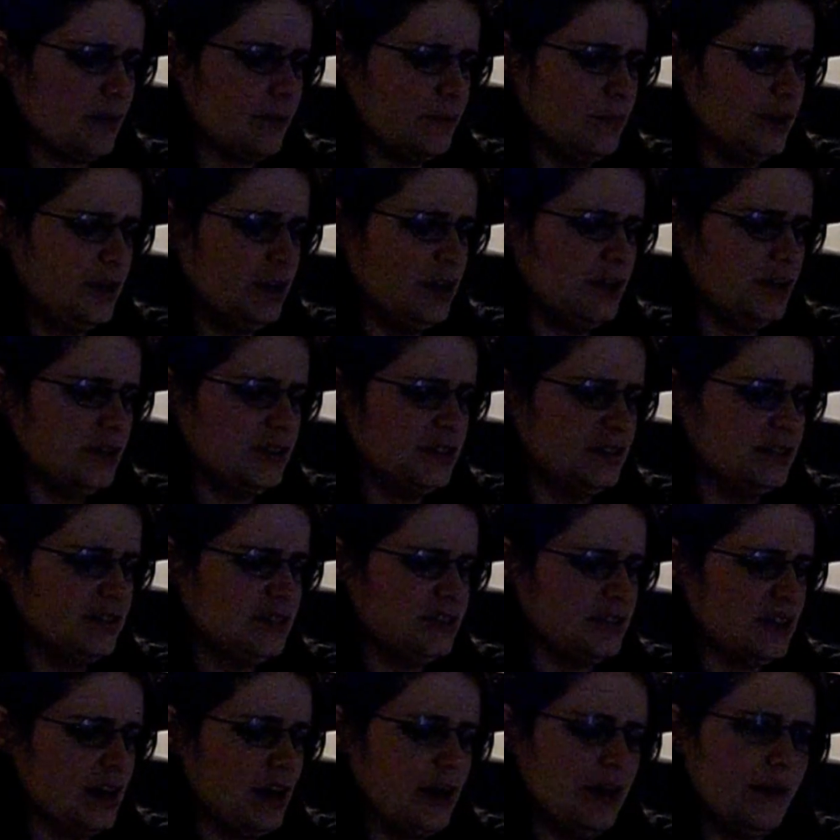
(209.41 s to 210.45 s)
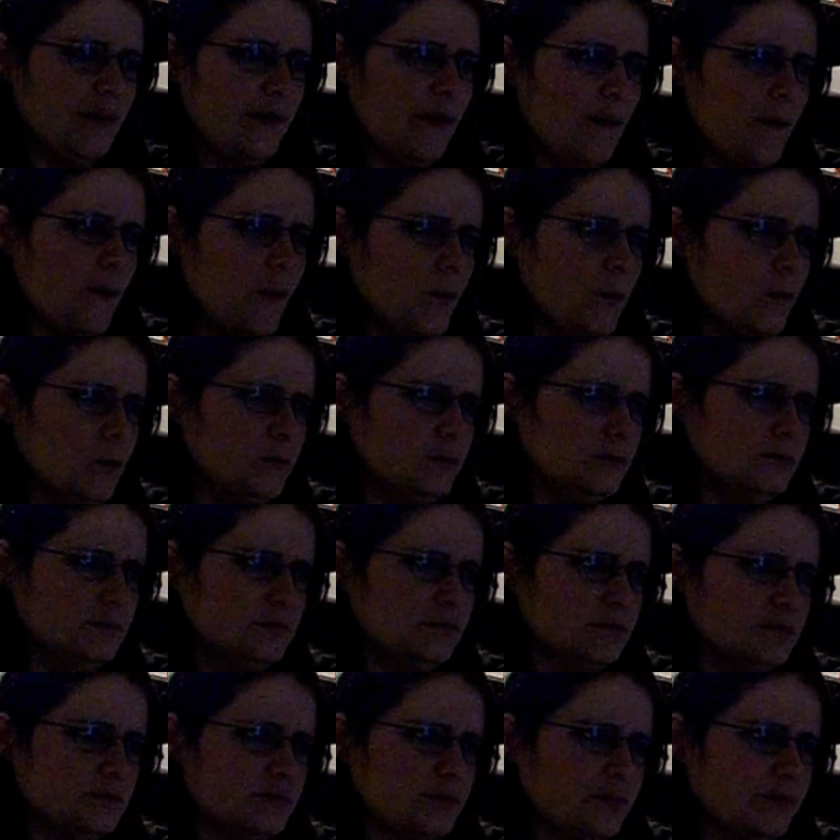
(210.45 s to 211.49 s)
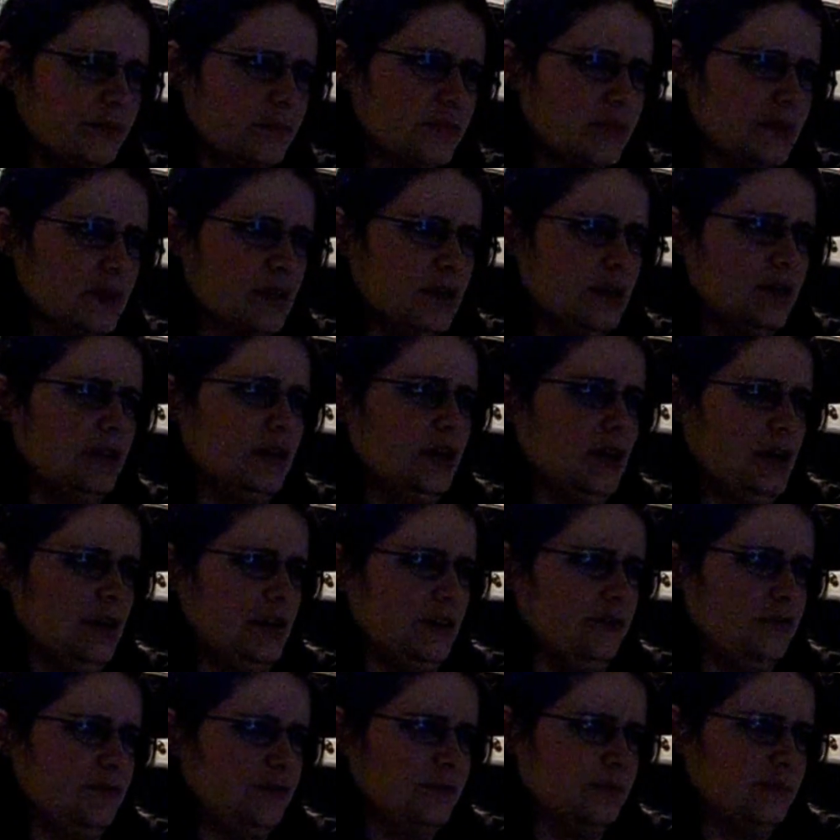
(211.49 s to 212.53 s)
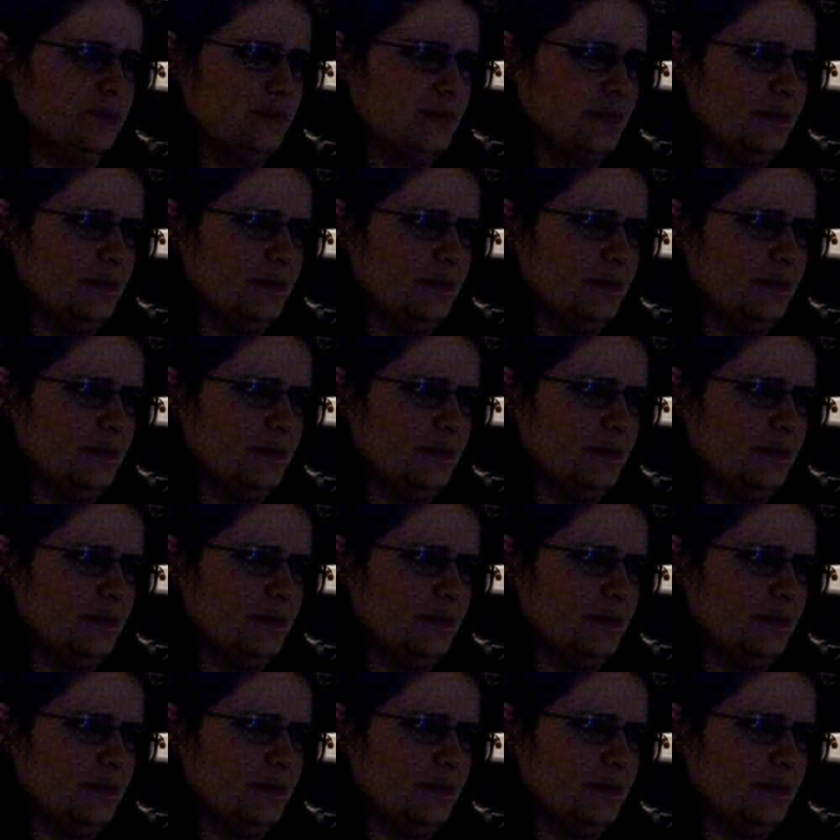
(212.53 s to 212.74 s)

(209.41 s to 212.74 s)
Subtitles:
because I own a knife,